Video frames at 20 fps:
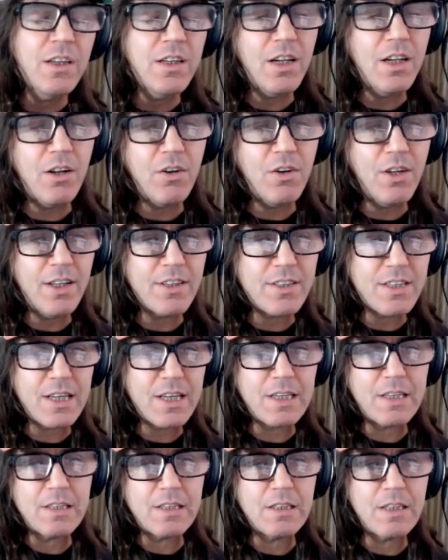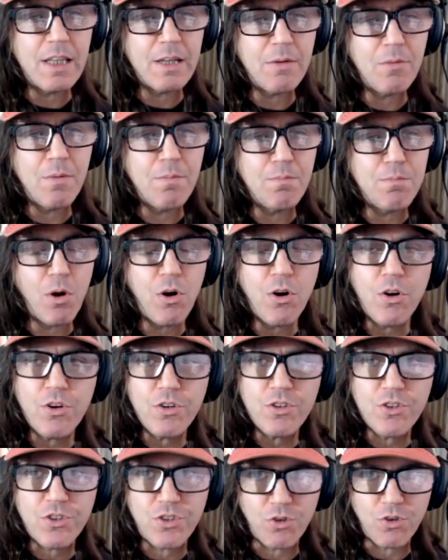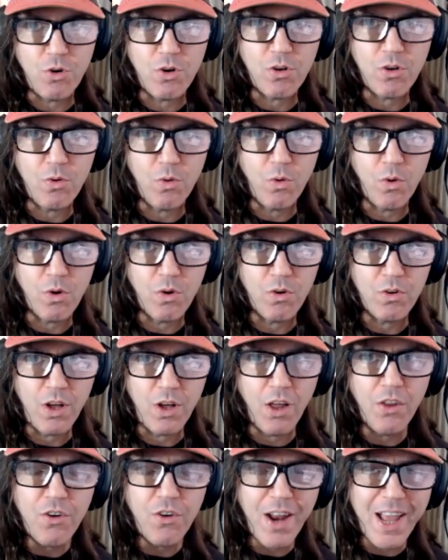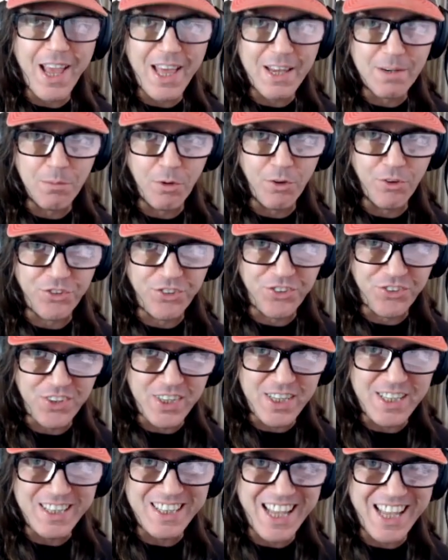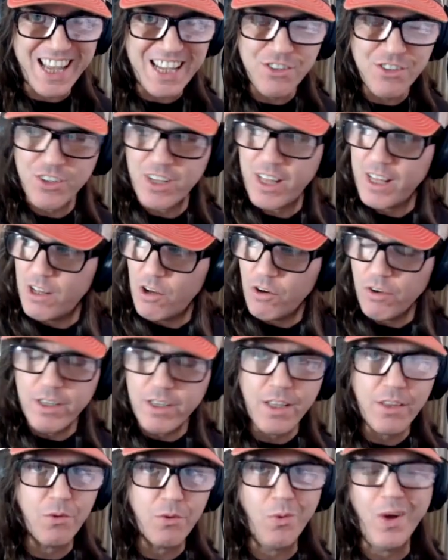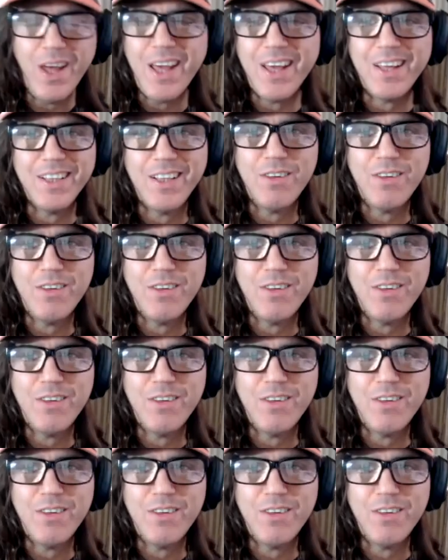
You know, it's like like when birds or or other animals see danger, they go the other way.